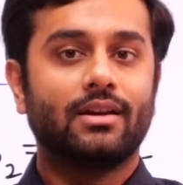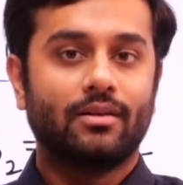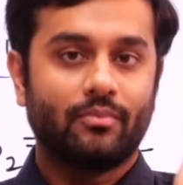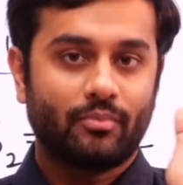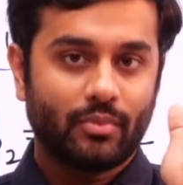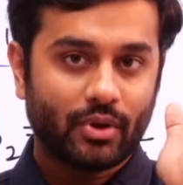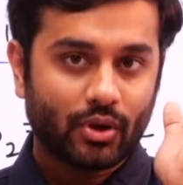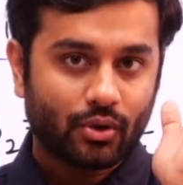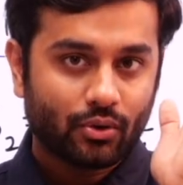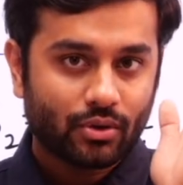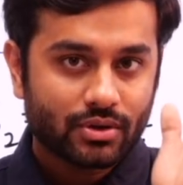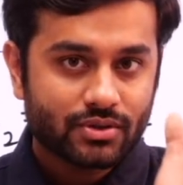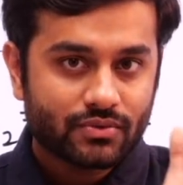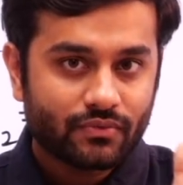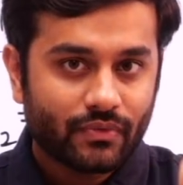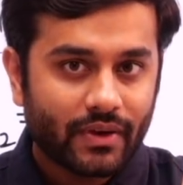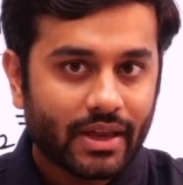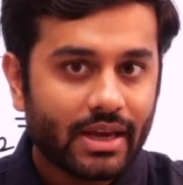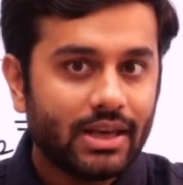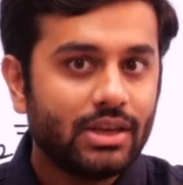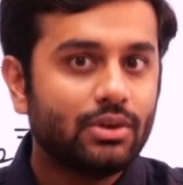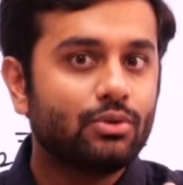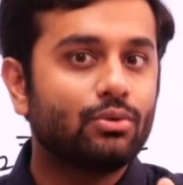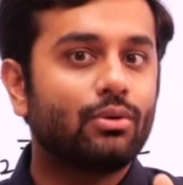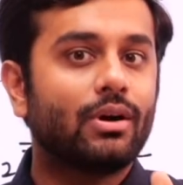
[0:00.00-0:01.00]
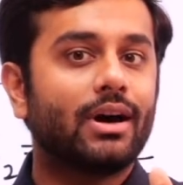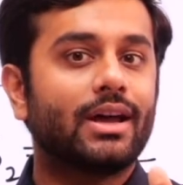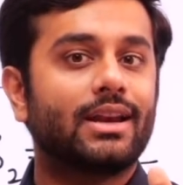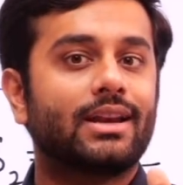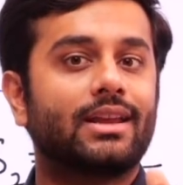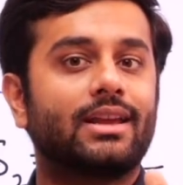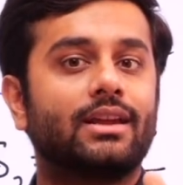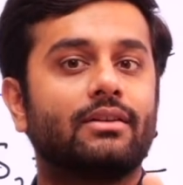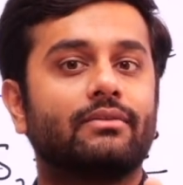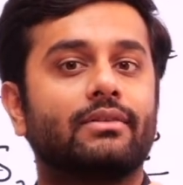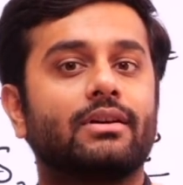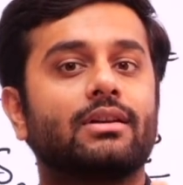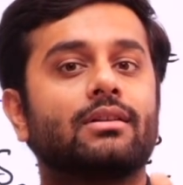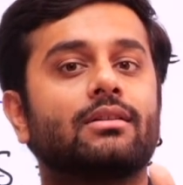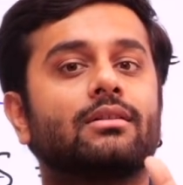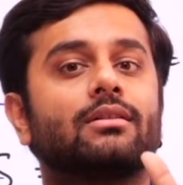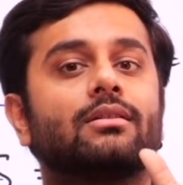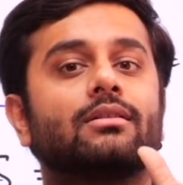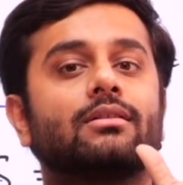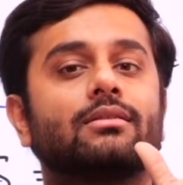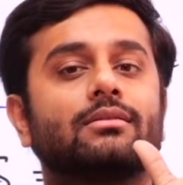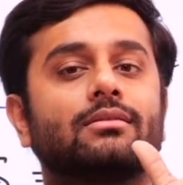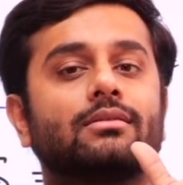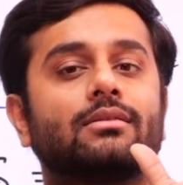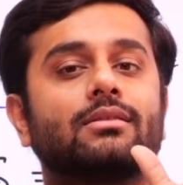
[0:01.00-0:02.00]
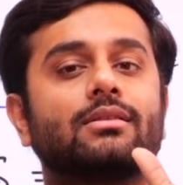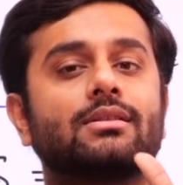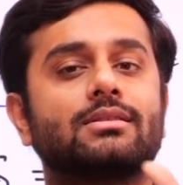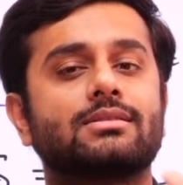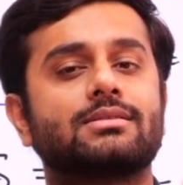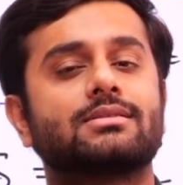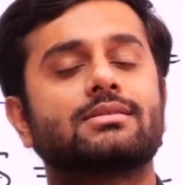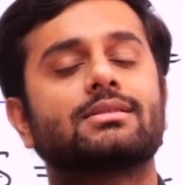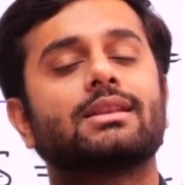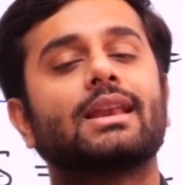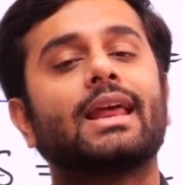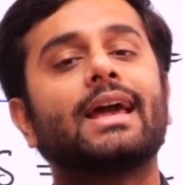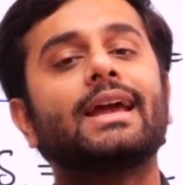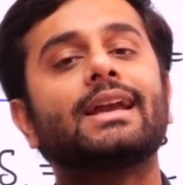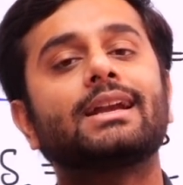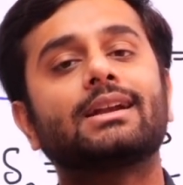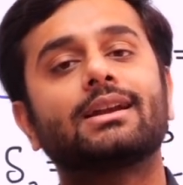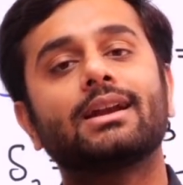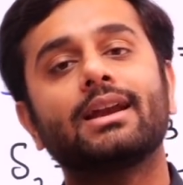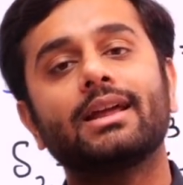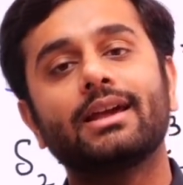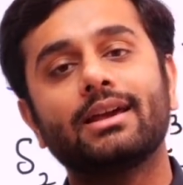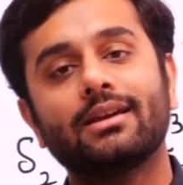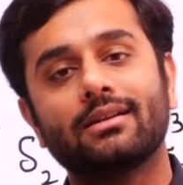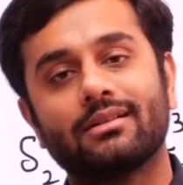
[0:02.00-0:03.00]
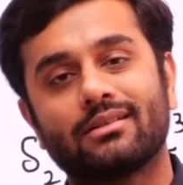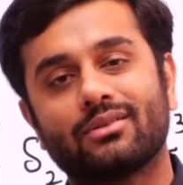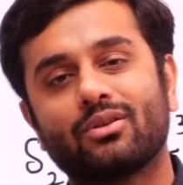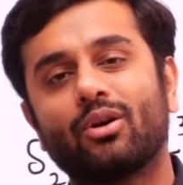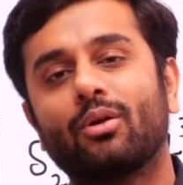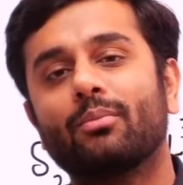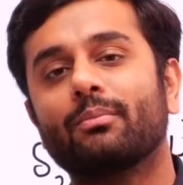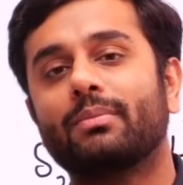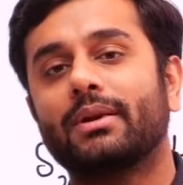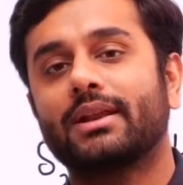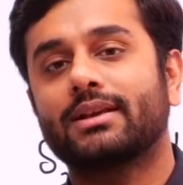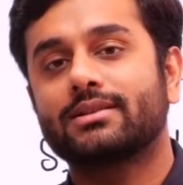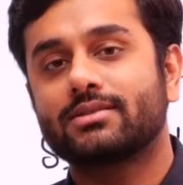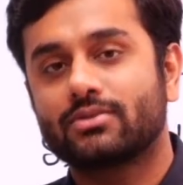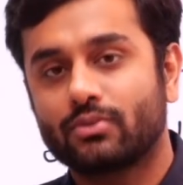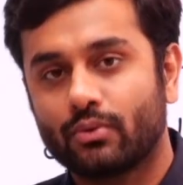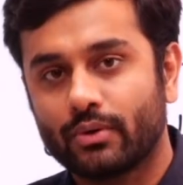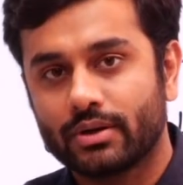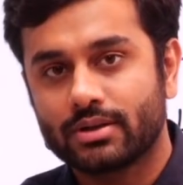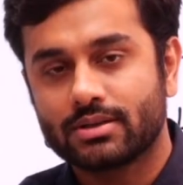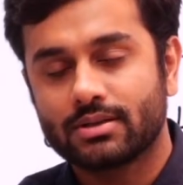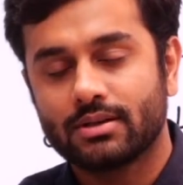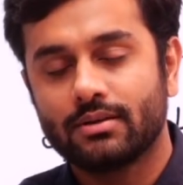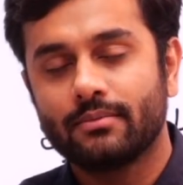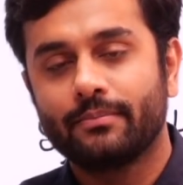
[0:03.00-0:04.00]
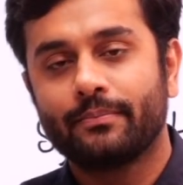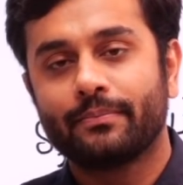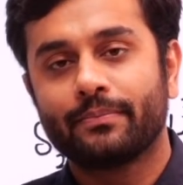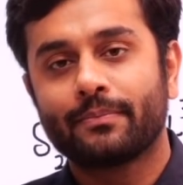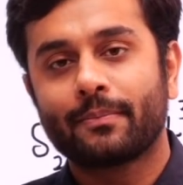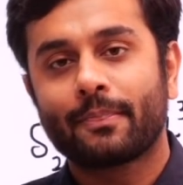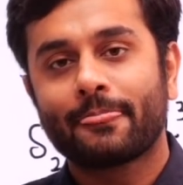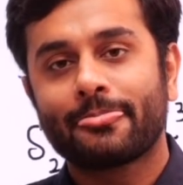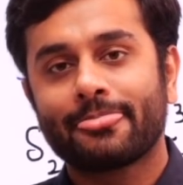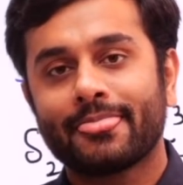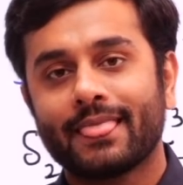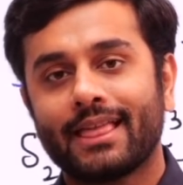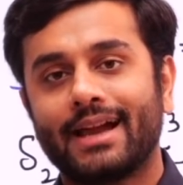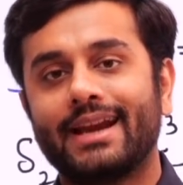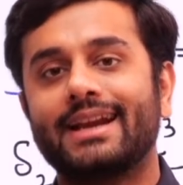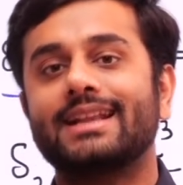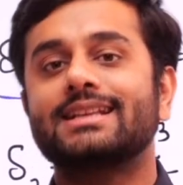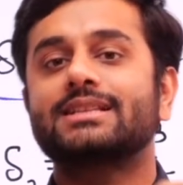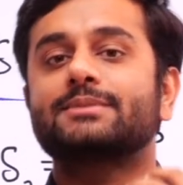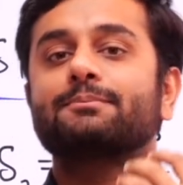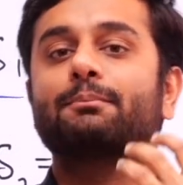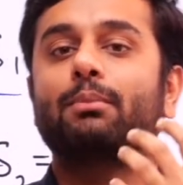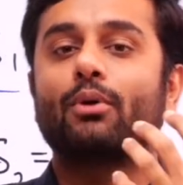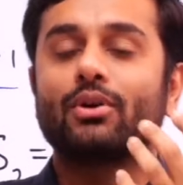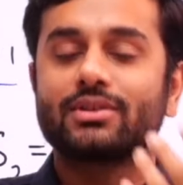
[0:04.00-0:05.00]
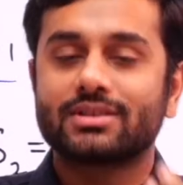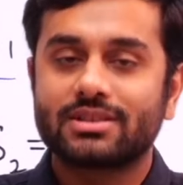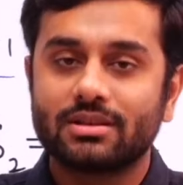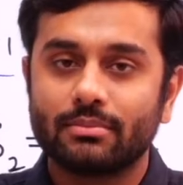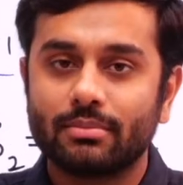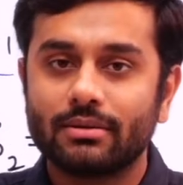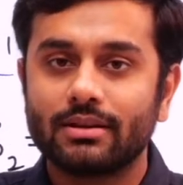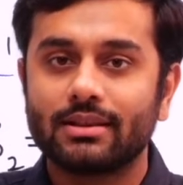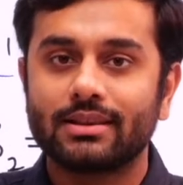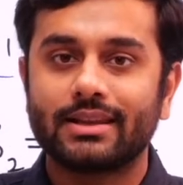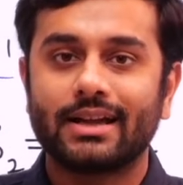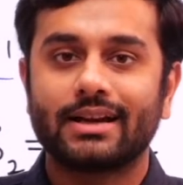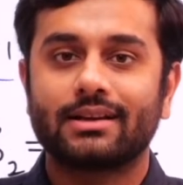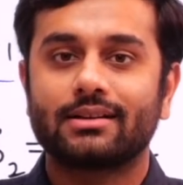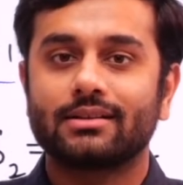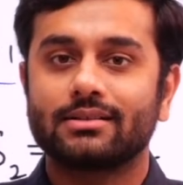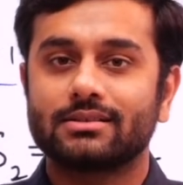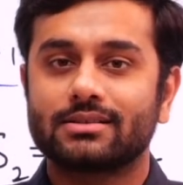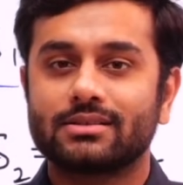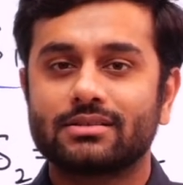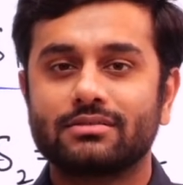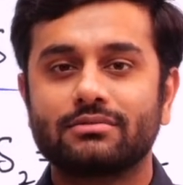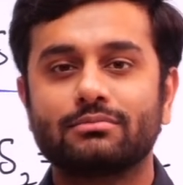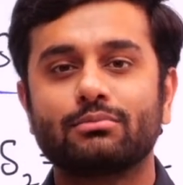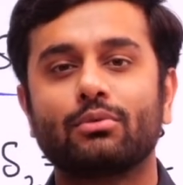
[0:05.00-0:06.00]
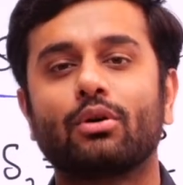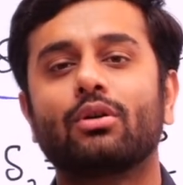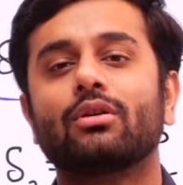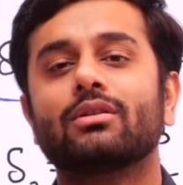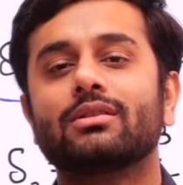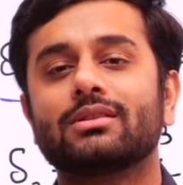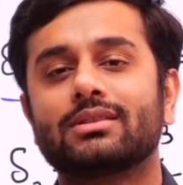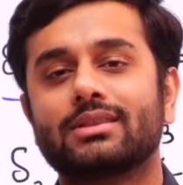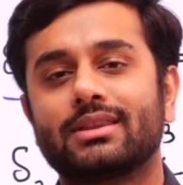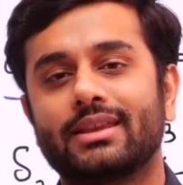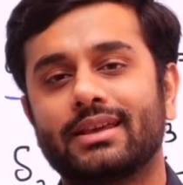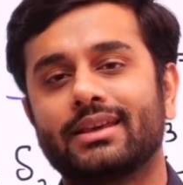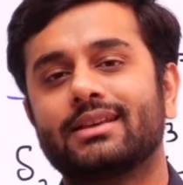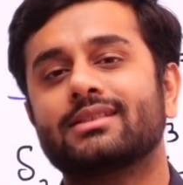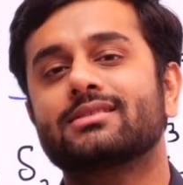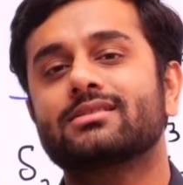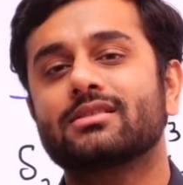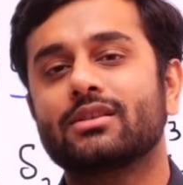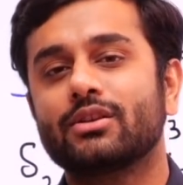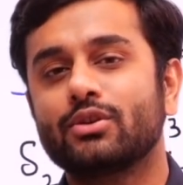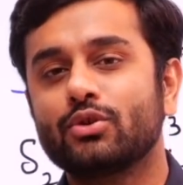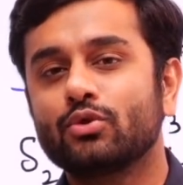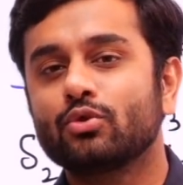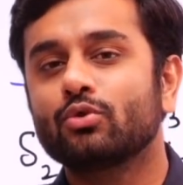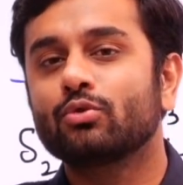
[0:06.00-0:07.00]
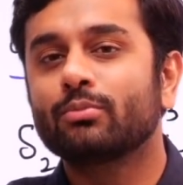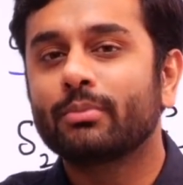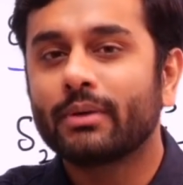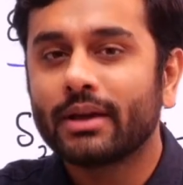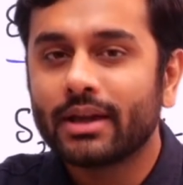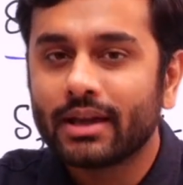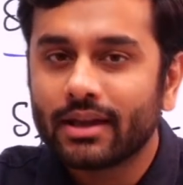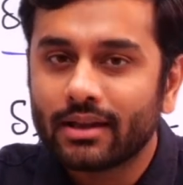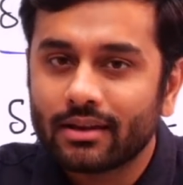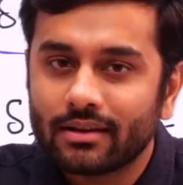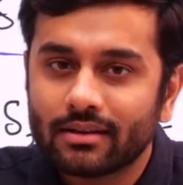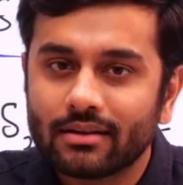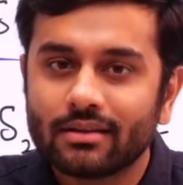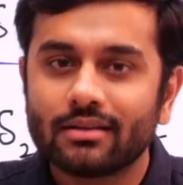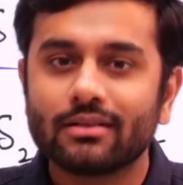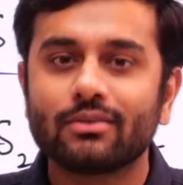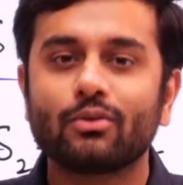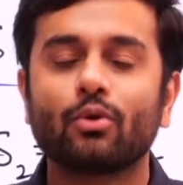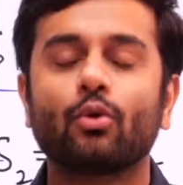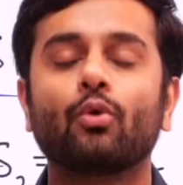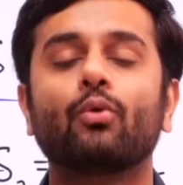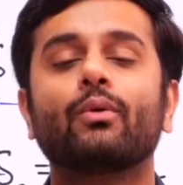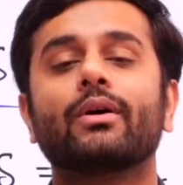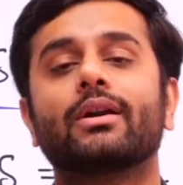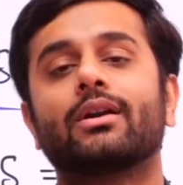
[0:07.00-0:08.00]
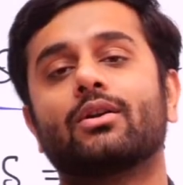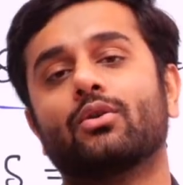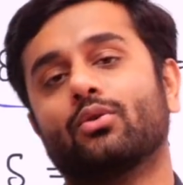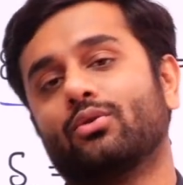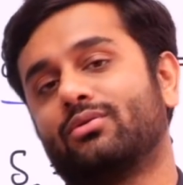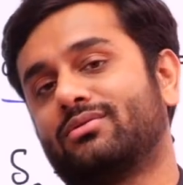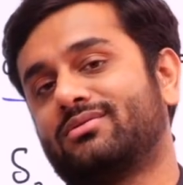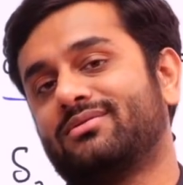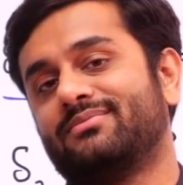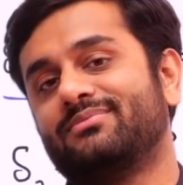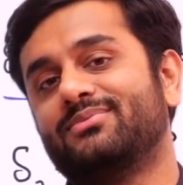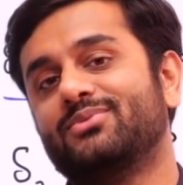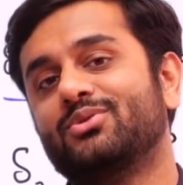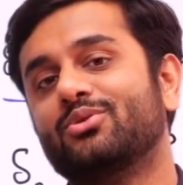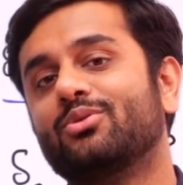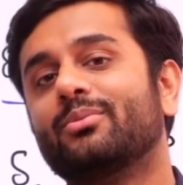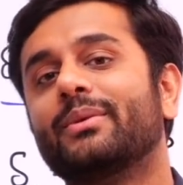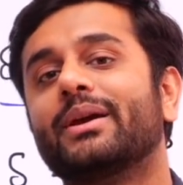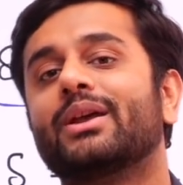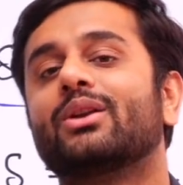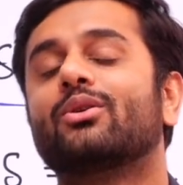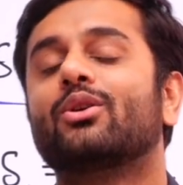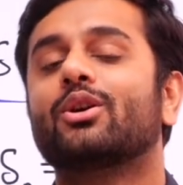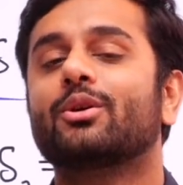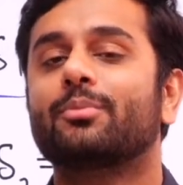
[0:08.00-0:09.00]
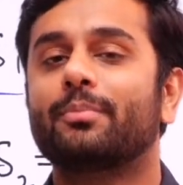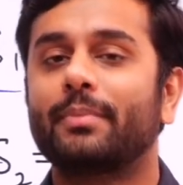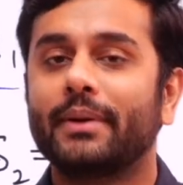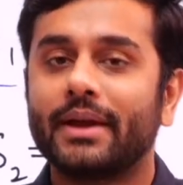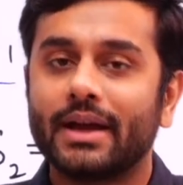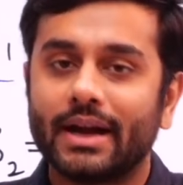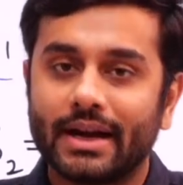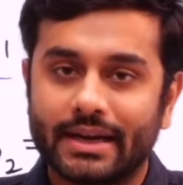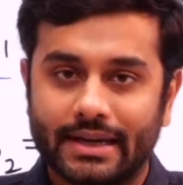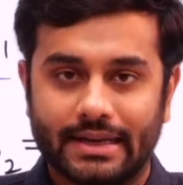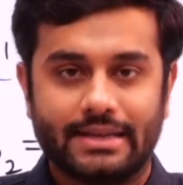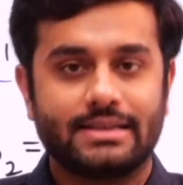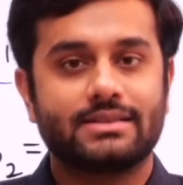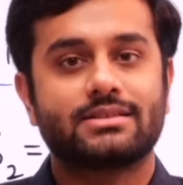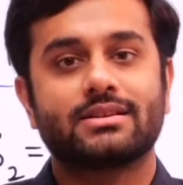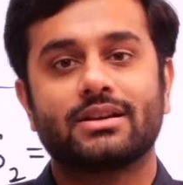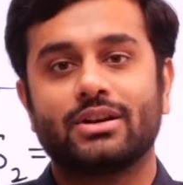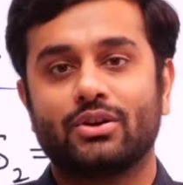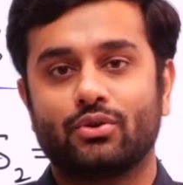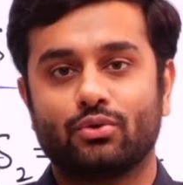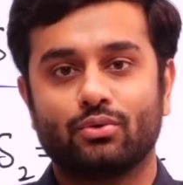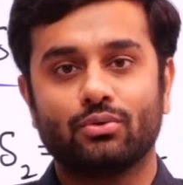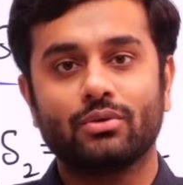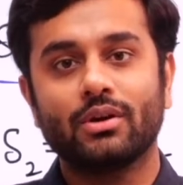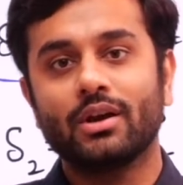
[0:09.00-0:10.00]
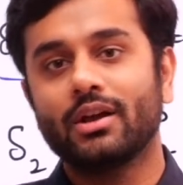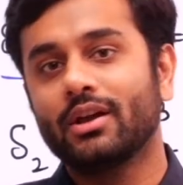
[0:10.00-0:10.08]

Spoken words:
Because when you are given a slightly complex question, it is possible that small things you may overlook, you may not pay attention to.